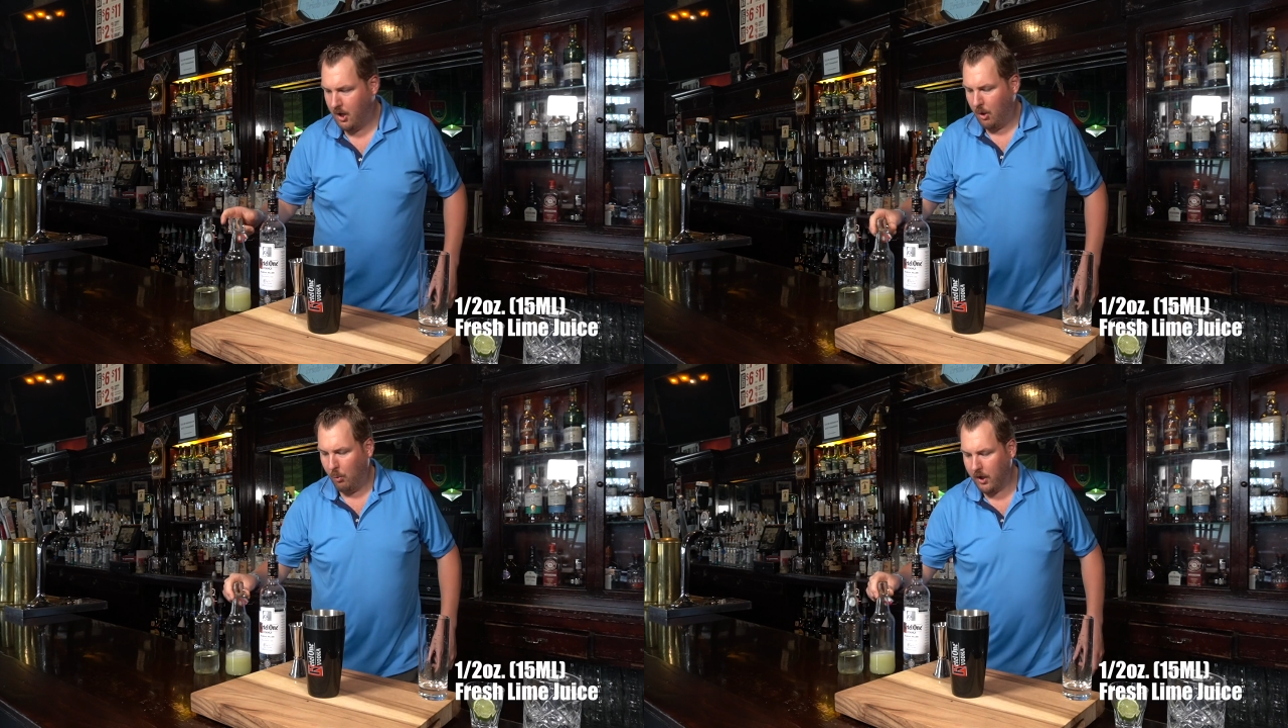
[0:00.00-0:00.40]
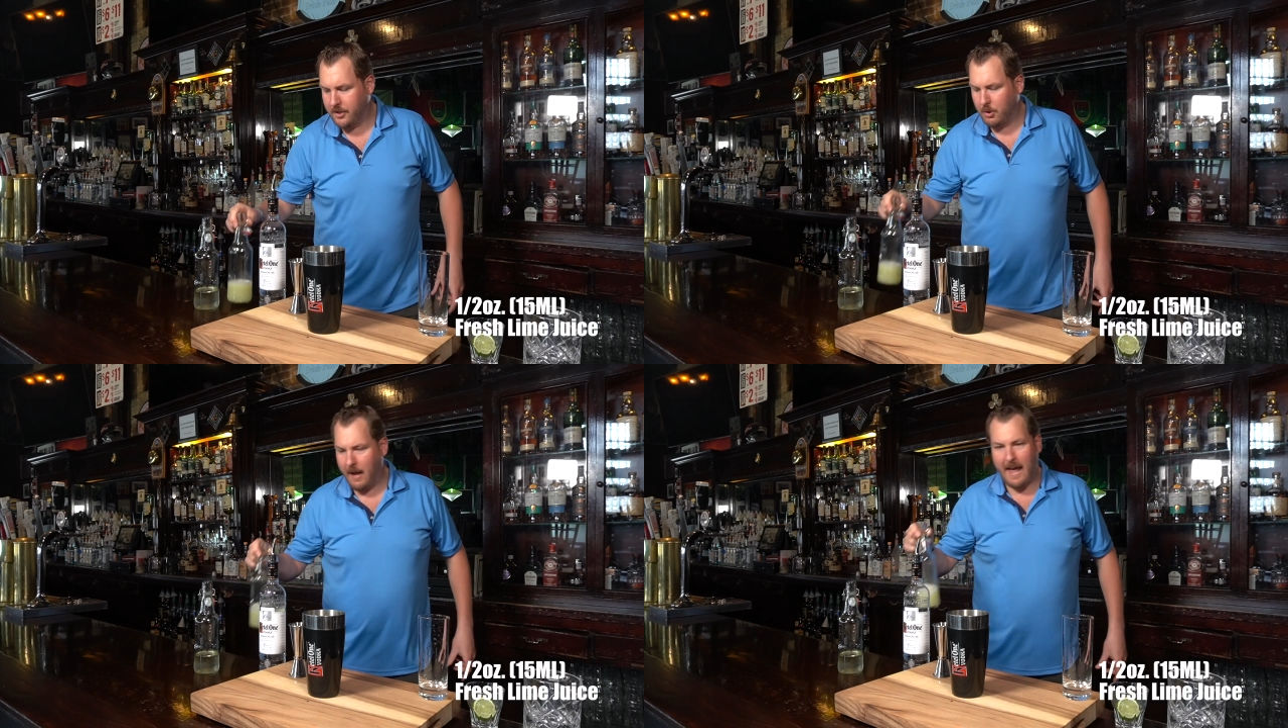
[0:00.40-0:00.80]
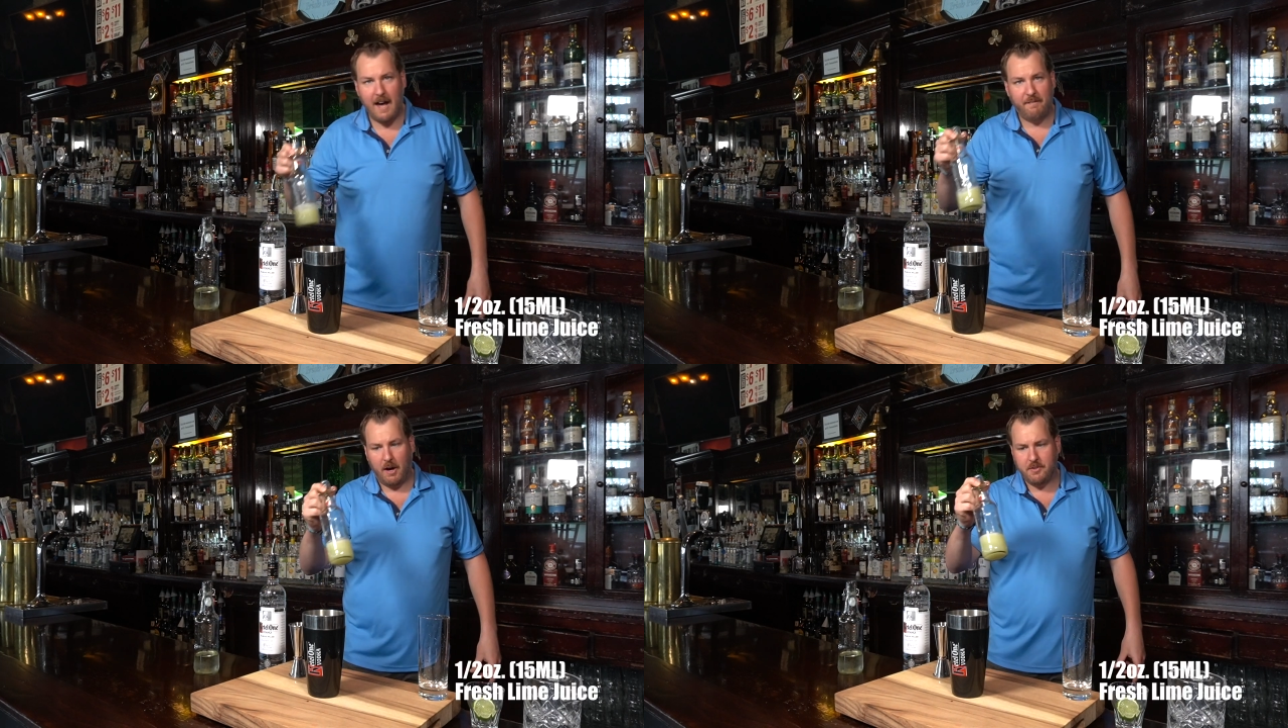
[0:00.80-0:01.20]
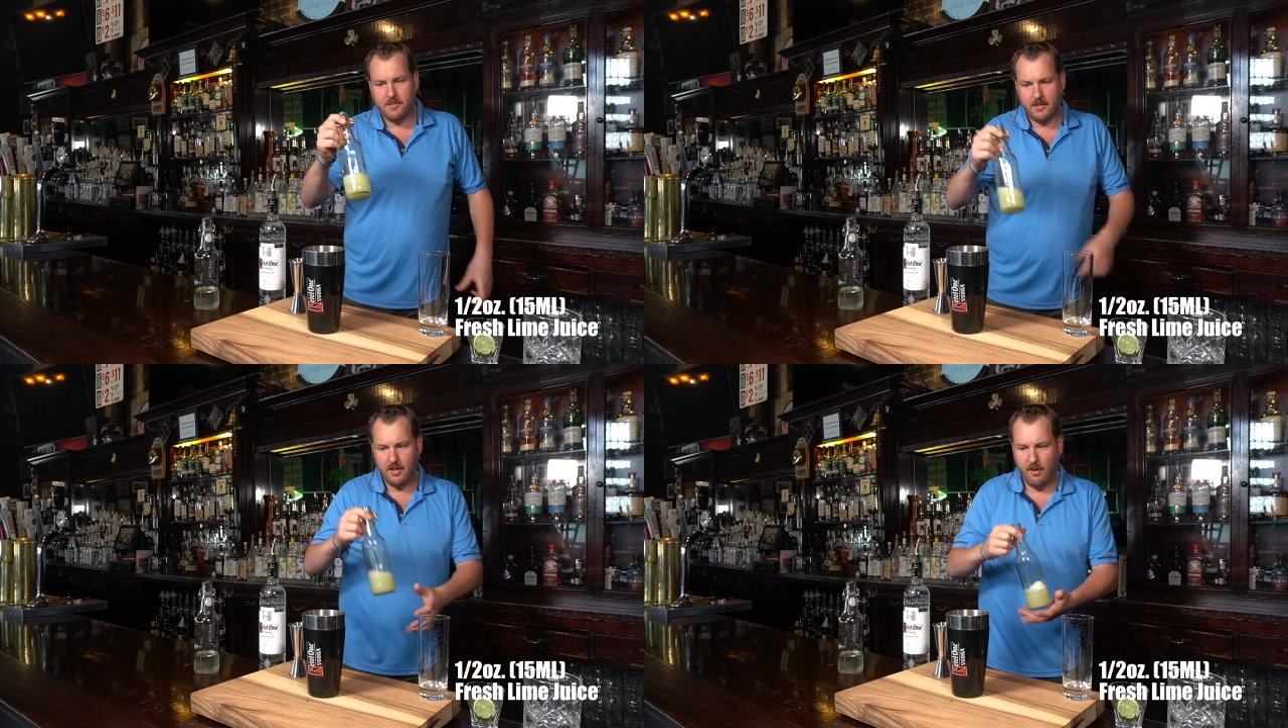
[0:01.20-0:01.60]
We're gonna do a half
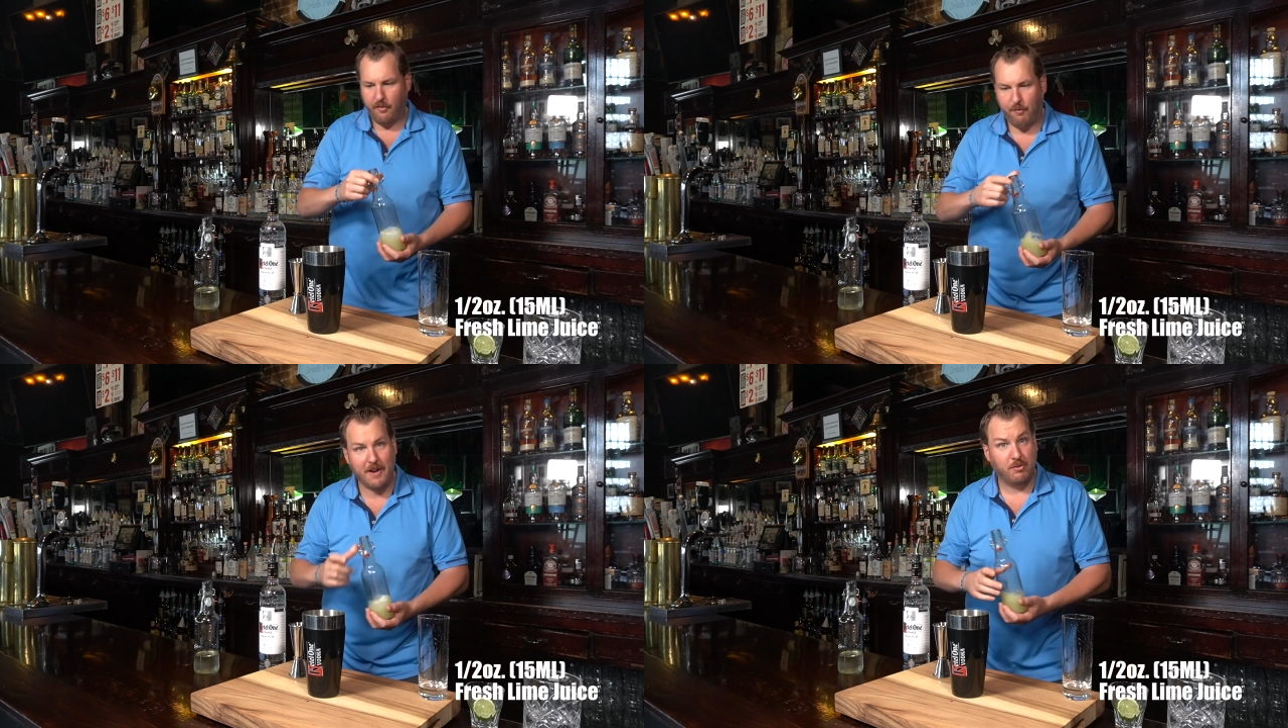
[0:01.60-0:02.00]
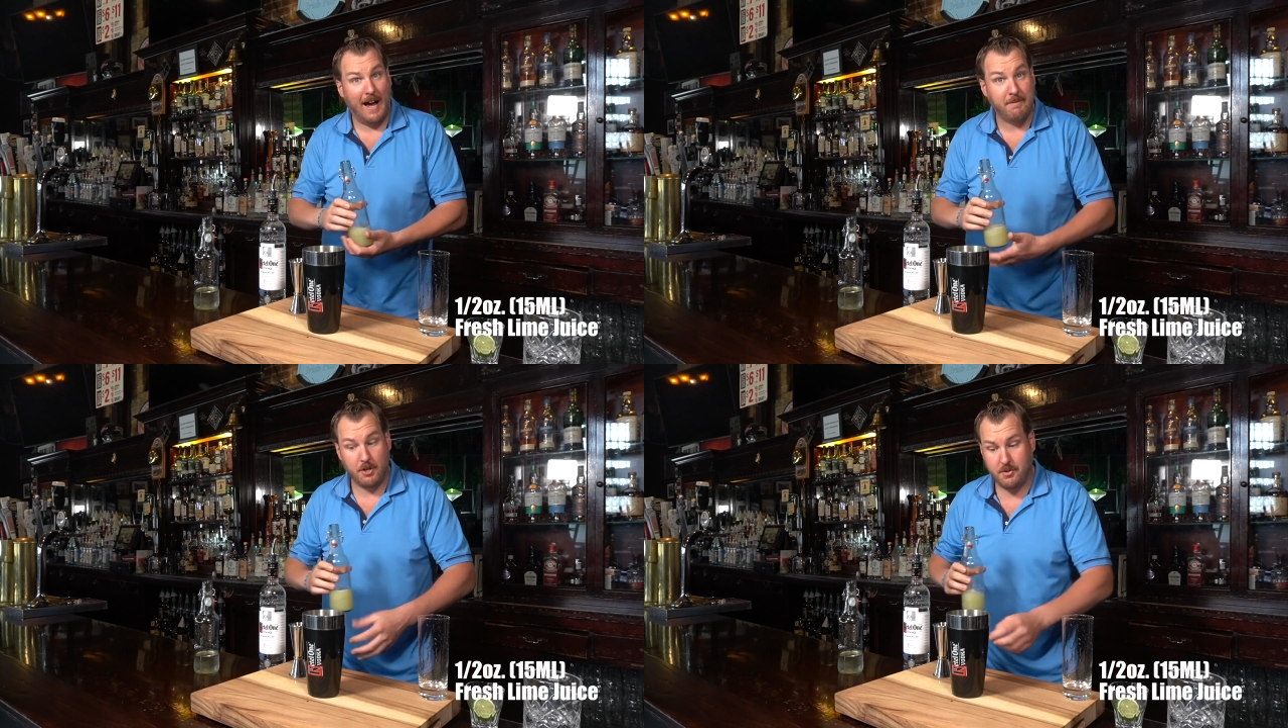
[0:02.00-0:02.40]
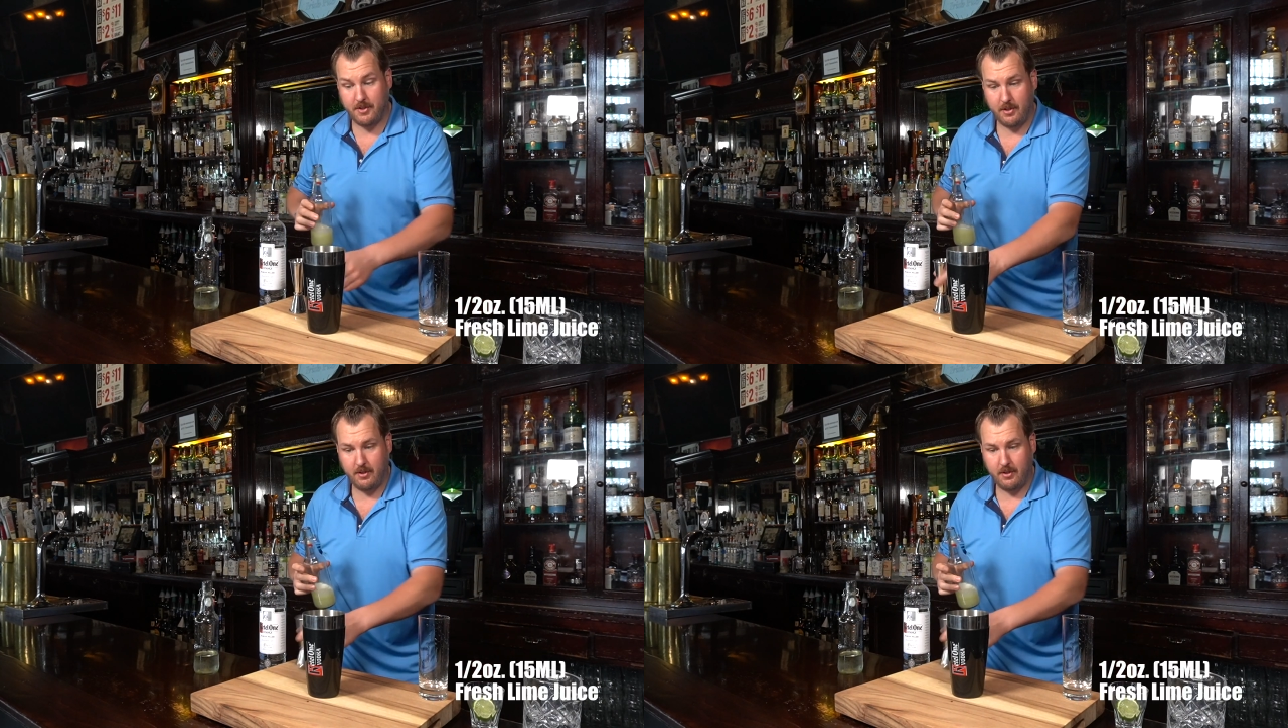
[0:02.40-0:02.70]
ounce fresh lime juice.